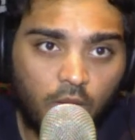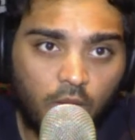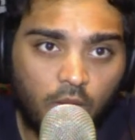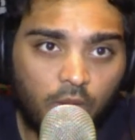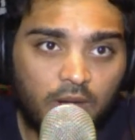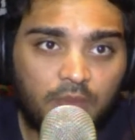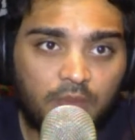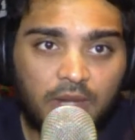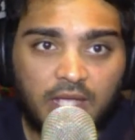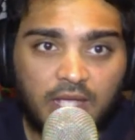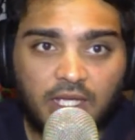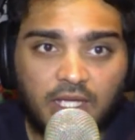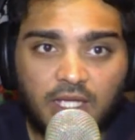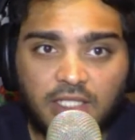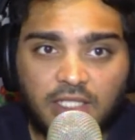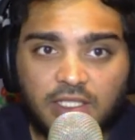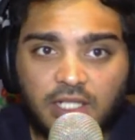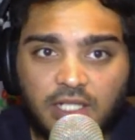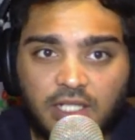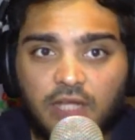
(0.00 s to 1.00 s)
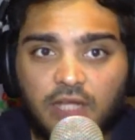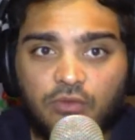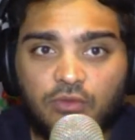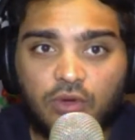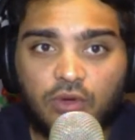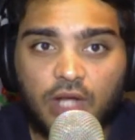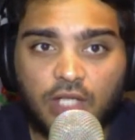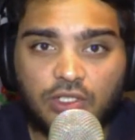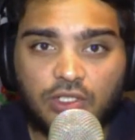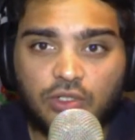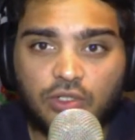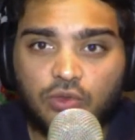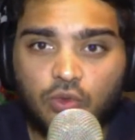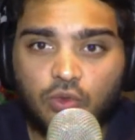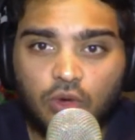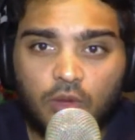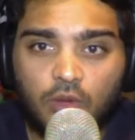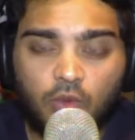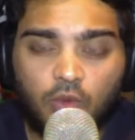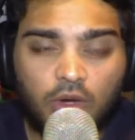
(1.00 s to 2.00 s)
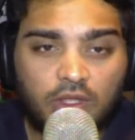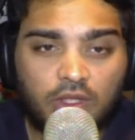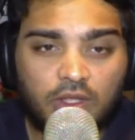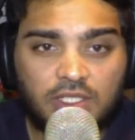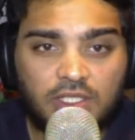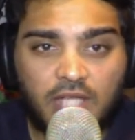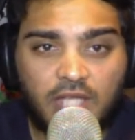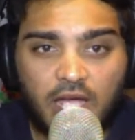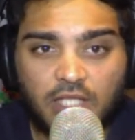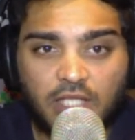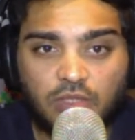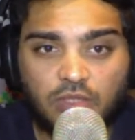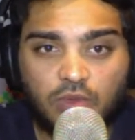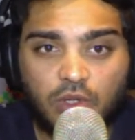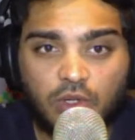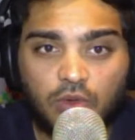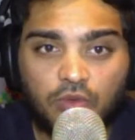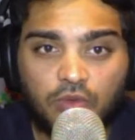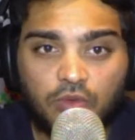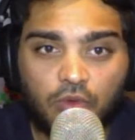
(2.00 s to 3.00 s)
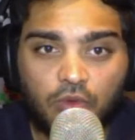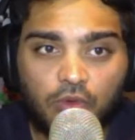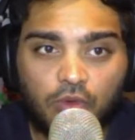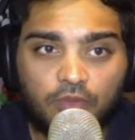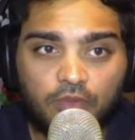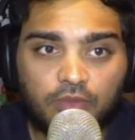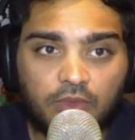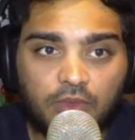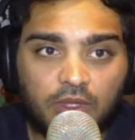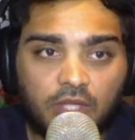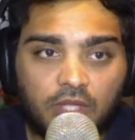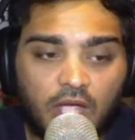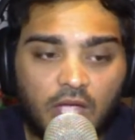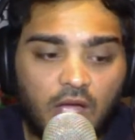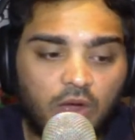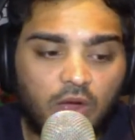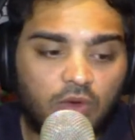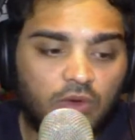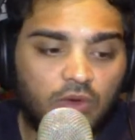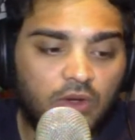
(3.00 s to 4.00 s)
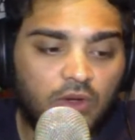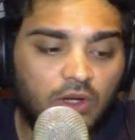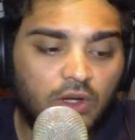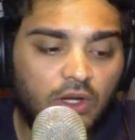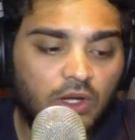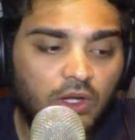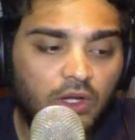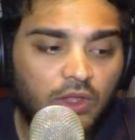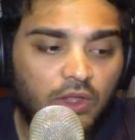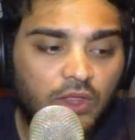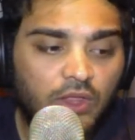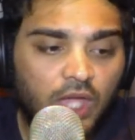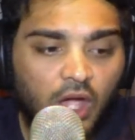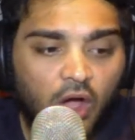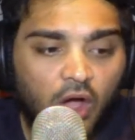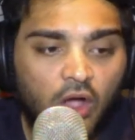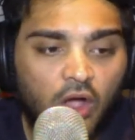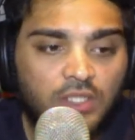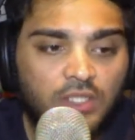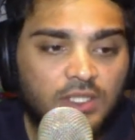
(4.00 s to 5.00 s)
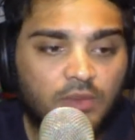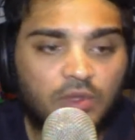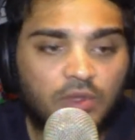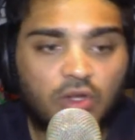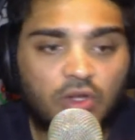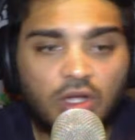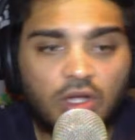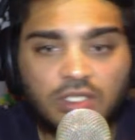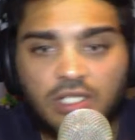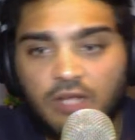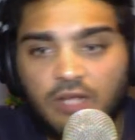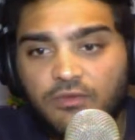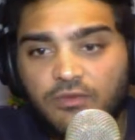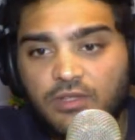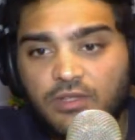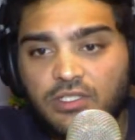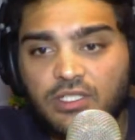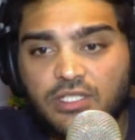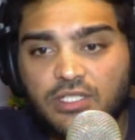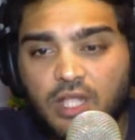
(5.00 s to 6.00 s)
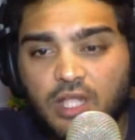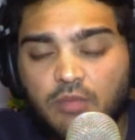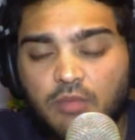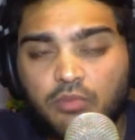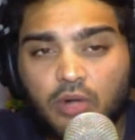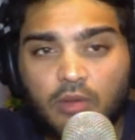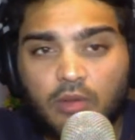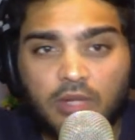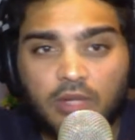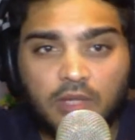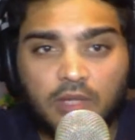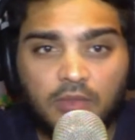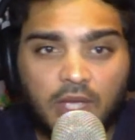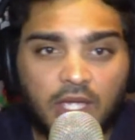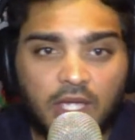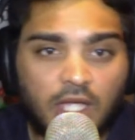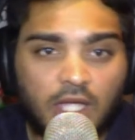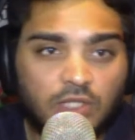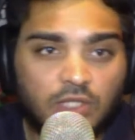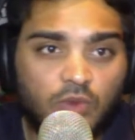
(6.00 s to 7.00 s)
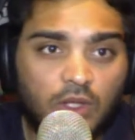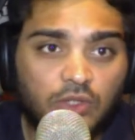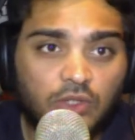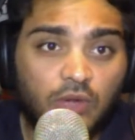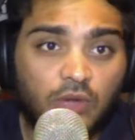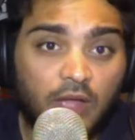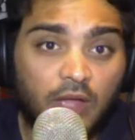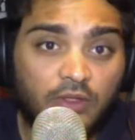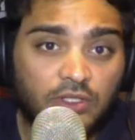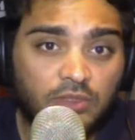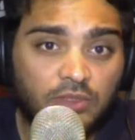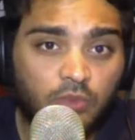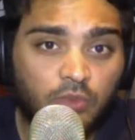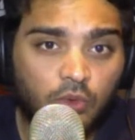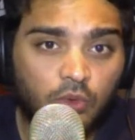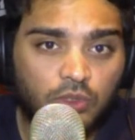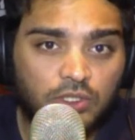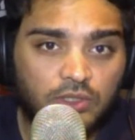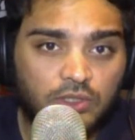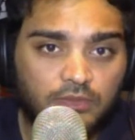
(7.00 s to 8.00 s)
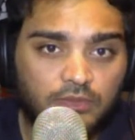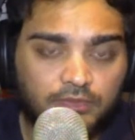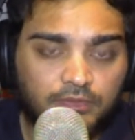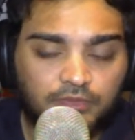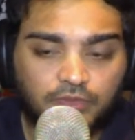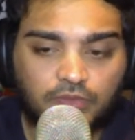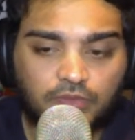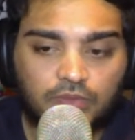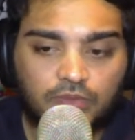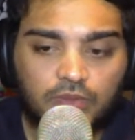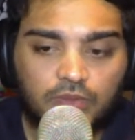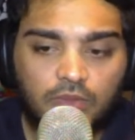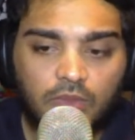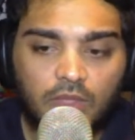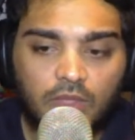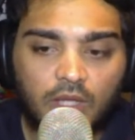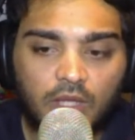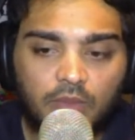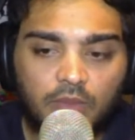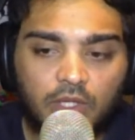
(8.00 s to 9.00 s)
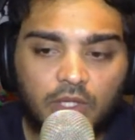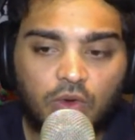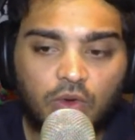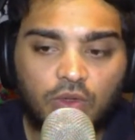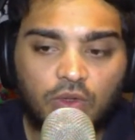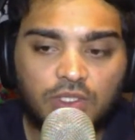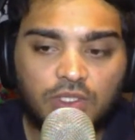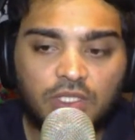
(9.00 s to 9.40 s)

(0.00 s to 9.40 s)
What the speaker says: a player is ready for a national call-up, what are the signs we look for? Now, there are some cross-references I'll probably make as well to other sports, because